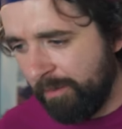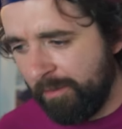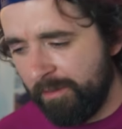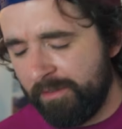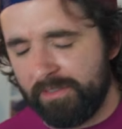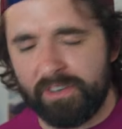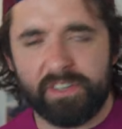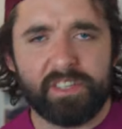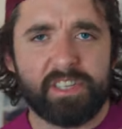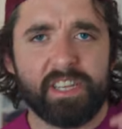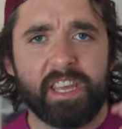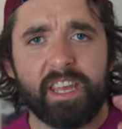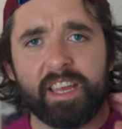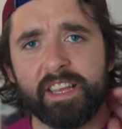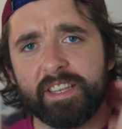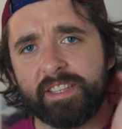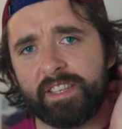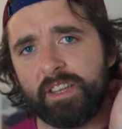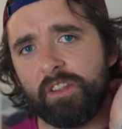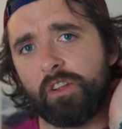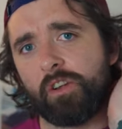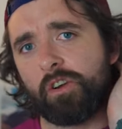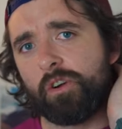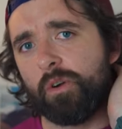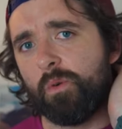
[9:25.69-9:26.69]
my first
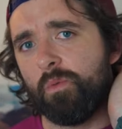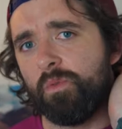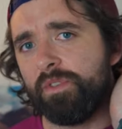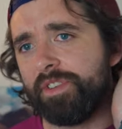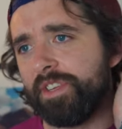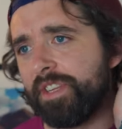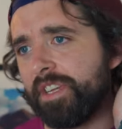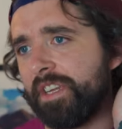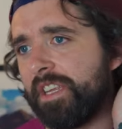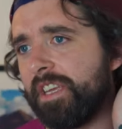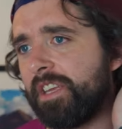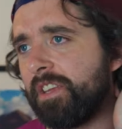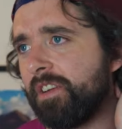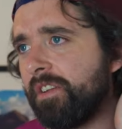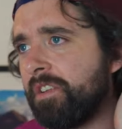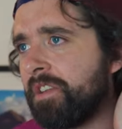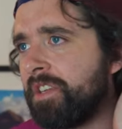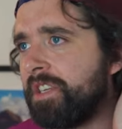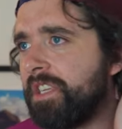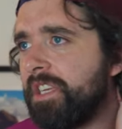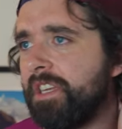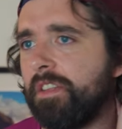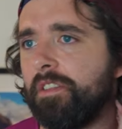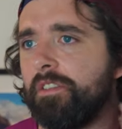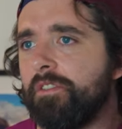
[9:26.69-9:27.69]
DSLR, was a Nikon
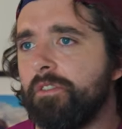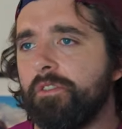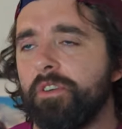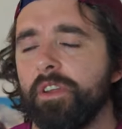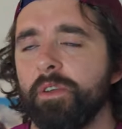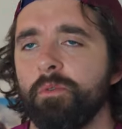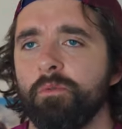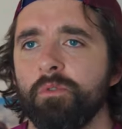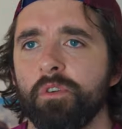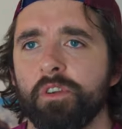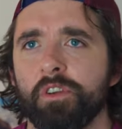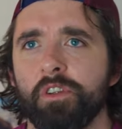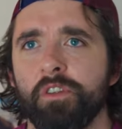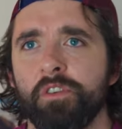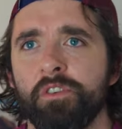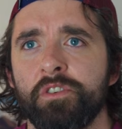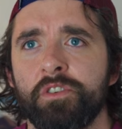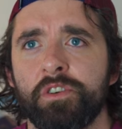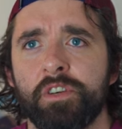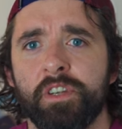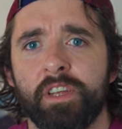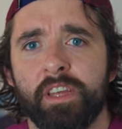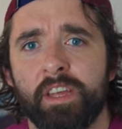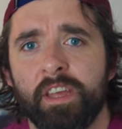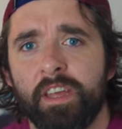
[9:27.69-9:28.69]

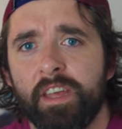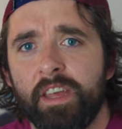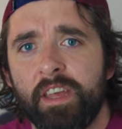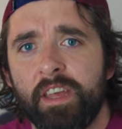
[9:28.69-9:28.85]
D3100.